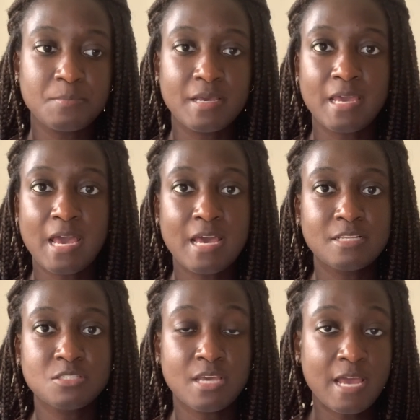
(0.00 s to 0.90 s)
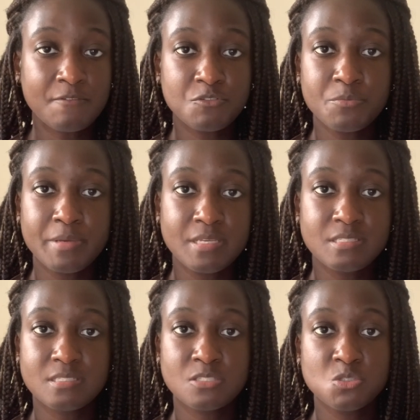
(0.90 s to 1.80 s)
I had to have
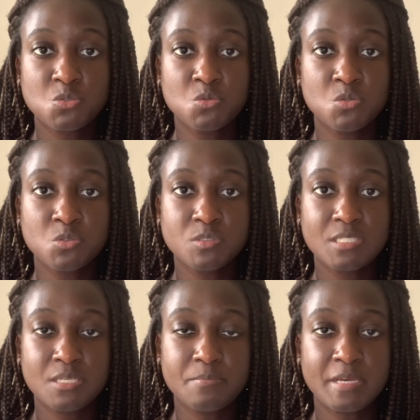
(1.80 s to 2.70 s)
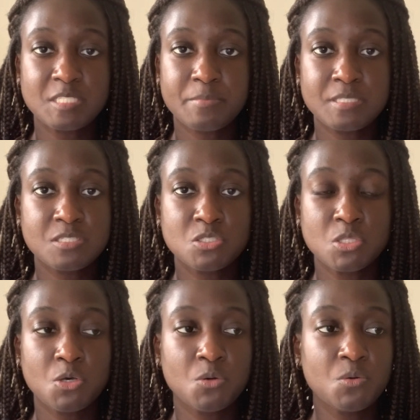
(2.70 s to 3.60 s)
roommates in school to keep my expenses
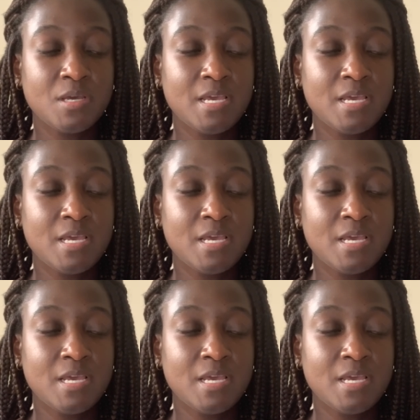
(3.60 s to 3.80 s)
low.